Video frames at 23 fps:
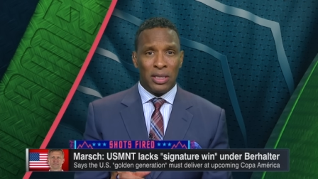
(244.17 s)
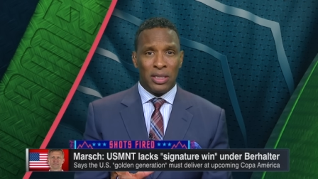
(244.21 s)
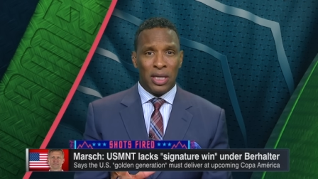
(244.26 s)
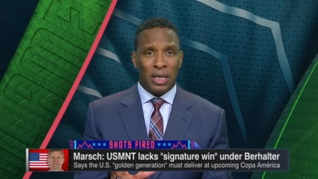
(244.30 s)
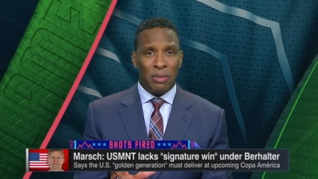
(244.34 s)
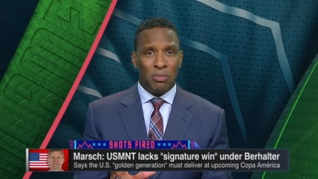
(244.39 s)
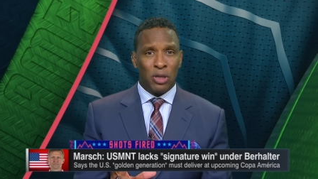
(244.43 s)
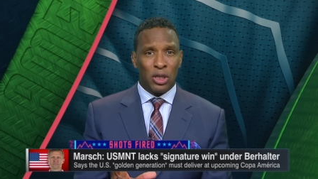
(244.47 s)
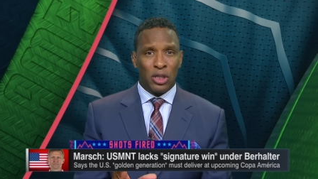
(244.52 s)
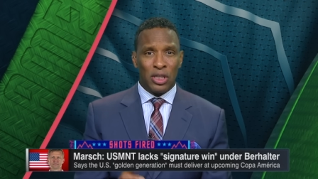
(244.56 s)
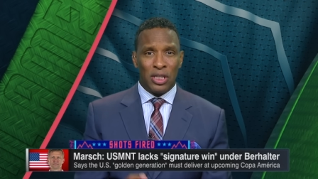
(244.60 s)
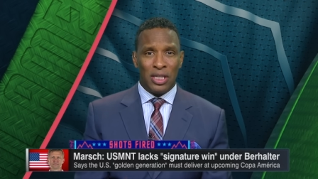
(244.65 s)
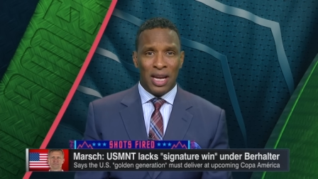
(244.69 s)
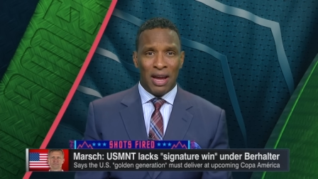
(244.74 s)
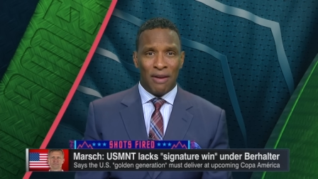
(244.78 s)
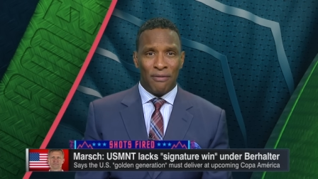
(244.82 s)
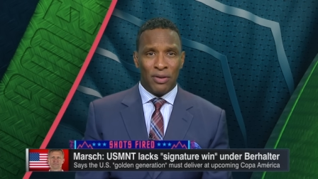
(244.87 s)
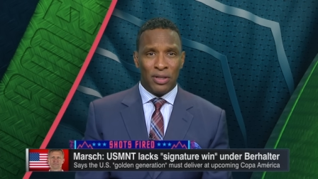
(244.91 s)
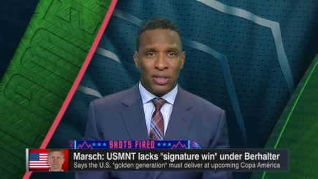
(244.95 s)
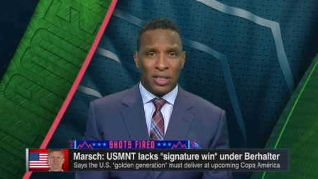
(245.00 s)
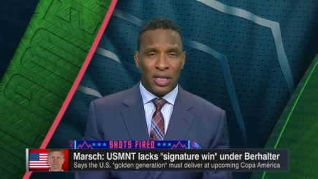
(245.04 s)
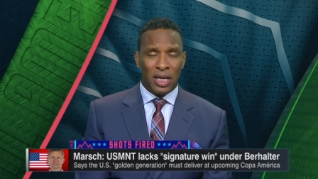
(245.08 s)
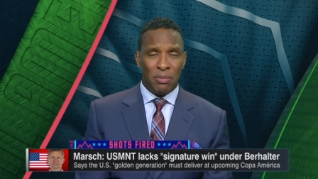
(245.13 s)
team just
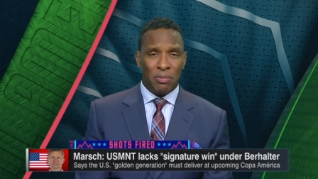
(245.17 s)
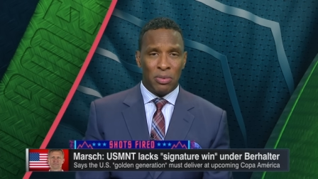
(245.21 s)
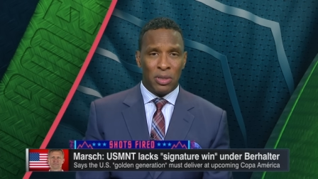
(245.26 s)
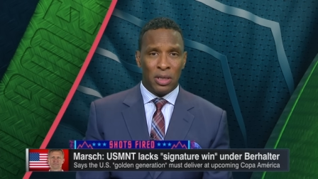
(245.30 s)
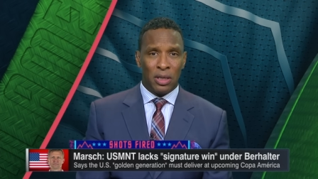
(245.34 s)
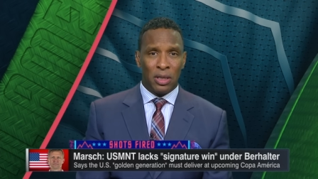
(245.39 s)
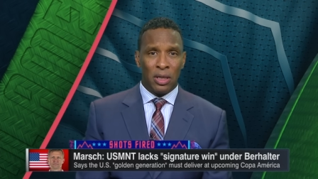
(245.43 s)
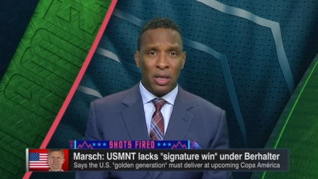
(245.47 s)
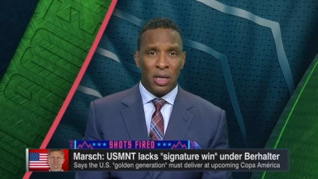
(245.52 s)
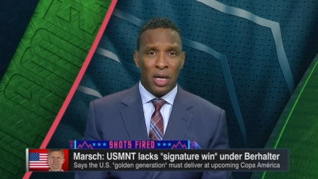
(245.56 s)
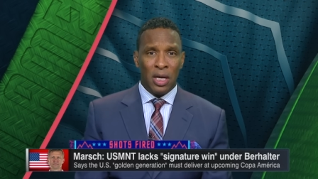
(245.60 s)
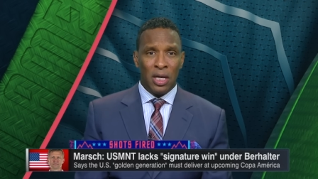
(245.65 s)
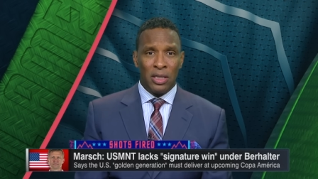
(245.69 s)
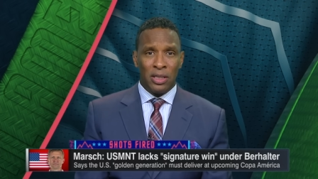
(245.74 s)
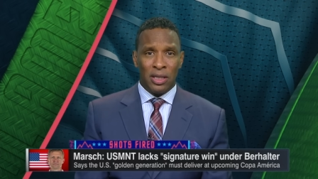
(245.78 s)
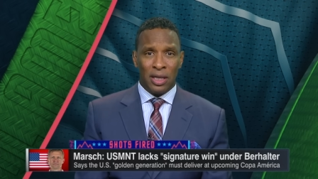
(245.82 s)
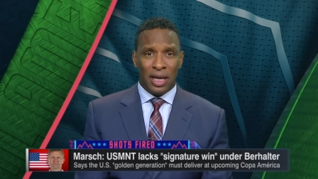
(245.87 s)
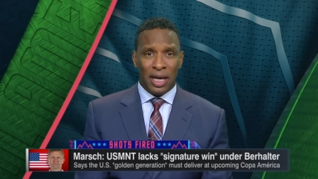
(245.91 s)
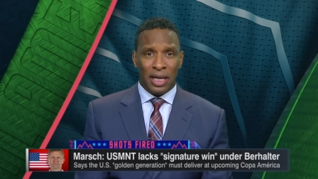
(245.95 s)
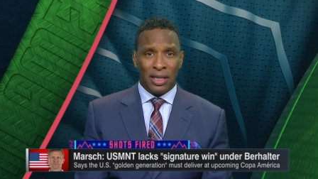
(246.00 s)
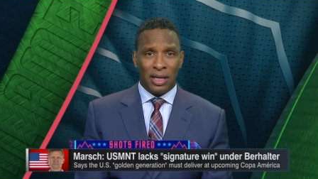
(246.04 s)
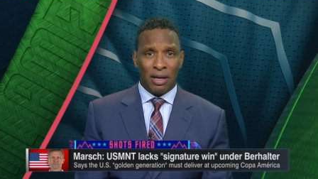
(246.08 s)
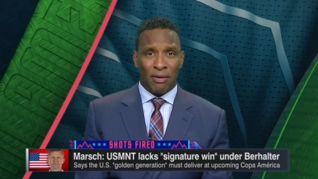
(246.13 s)
never seemed to to
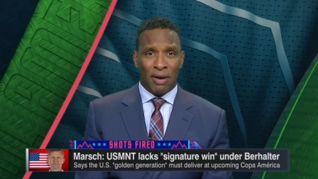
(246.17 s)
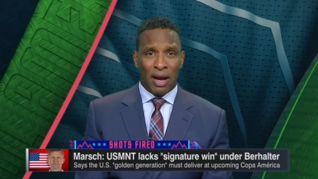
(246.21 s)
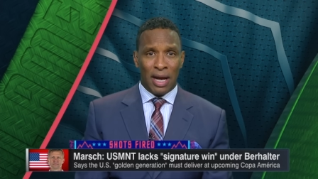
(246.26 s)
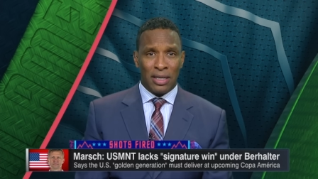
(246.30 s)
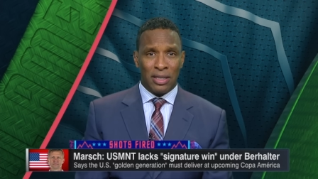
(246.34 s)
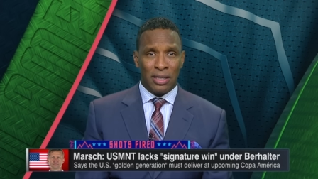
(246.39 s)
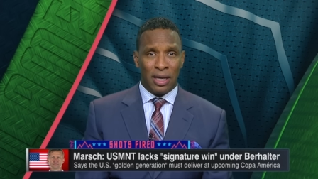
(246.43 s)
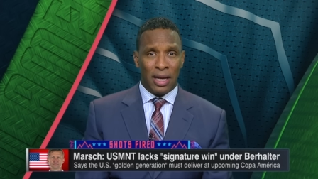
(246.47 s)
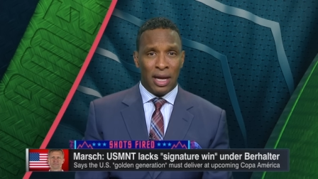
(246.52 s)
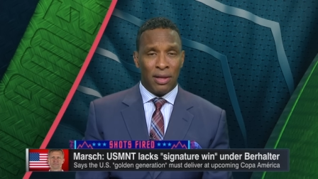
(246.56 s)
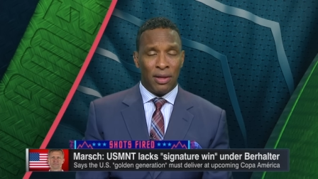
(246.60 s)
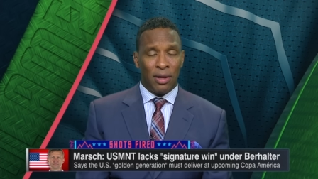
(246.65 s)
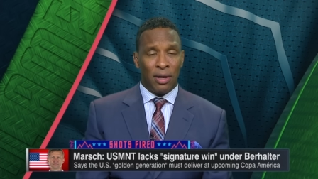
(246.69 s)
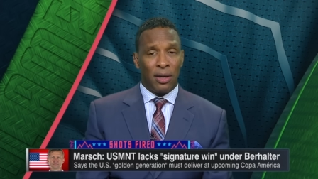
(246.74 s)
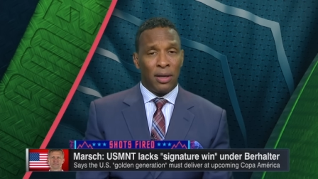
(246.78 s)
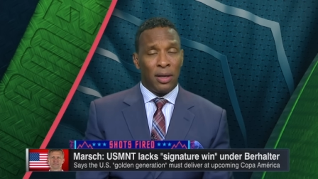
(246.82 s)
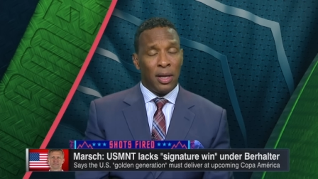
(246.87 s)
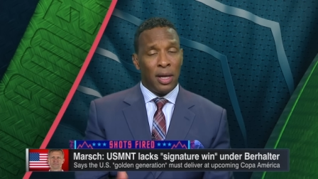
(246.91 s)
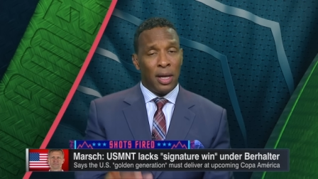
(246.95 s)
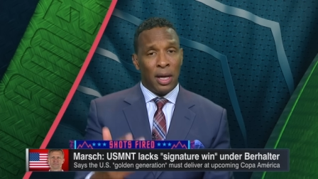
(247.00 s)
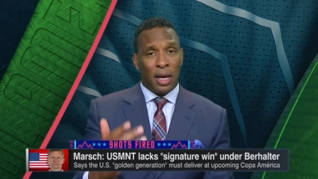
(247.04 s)
get their act together,